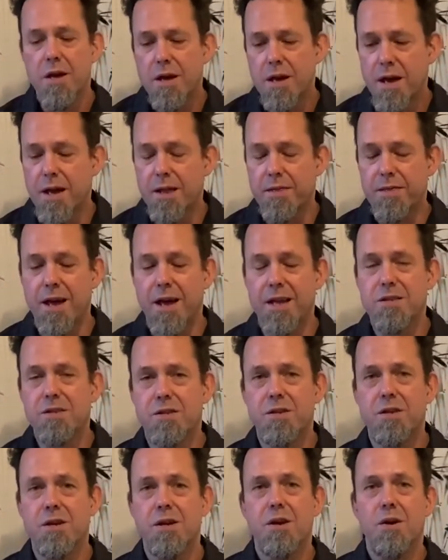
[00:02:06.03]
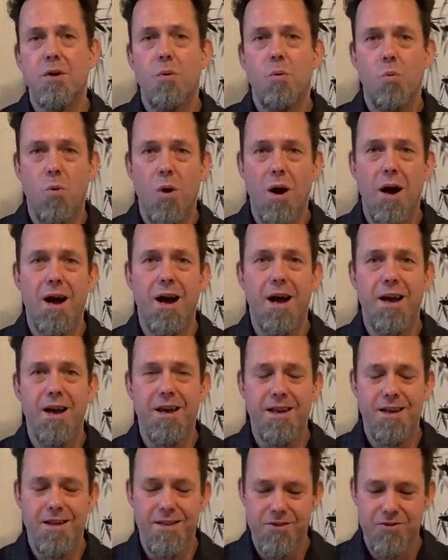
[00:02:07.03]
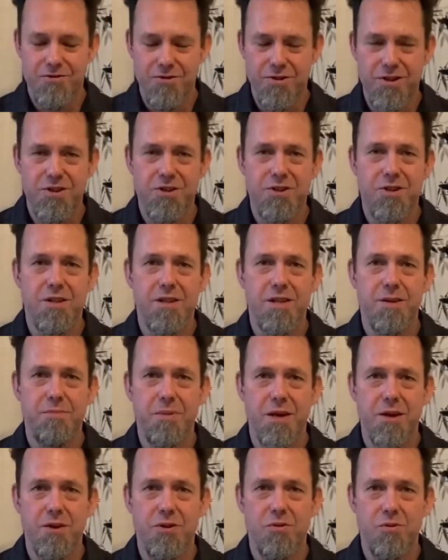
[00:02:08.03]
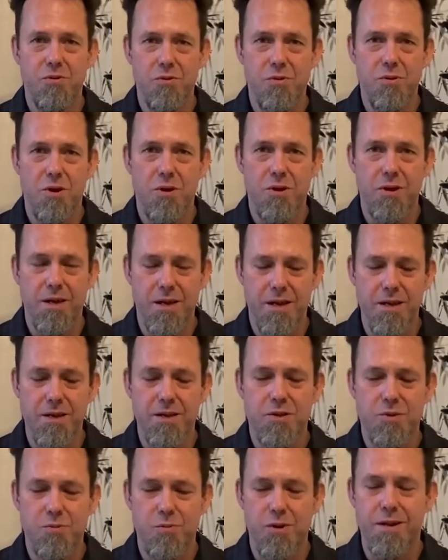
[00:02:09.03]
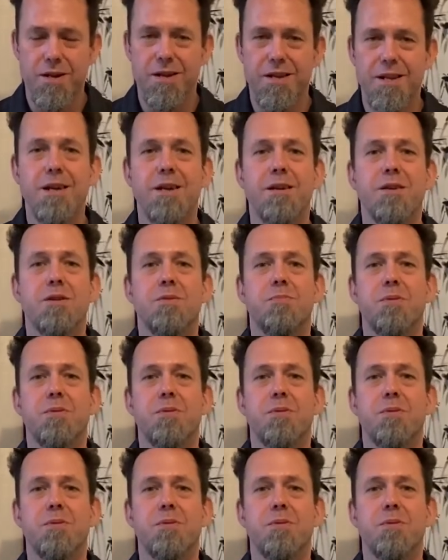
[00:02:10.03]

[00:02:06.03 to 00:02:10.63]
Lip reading: And that's why traditionally made oolong is what it is,